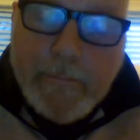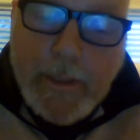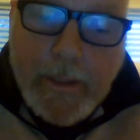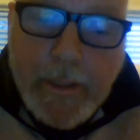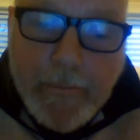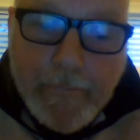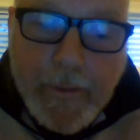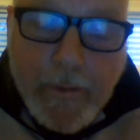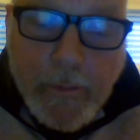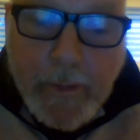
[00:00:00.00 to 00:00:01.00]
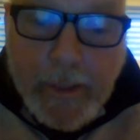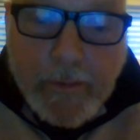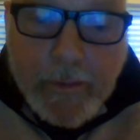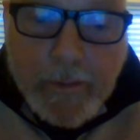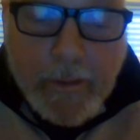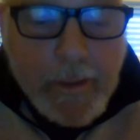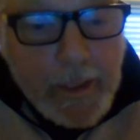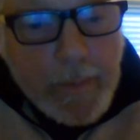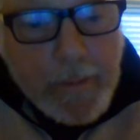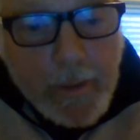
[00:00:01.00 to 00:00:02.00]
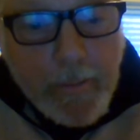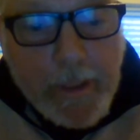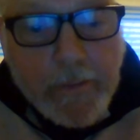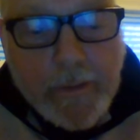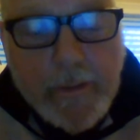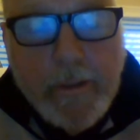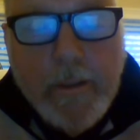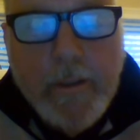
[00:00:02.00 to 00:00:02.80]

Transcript: And they didn't follow directions, and then came the correction.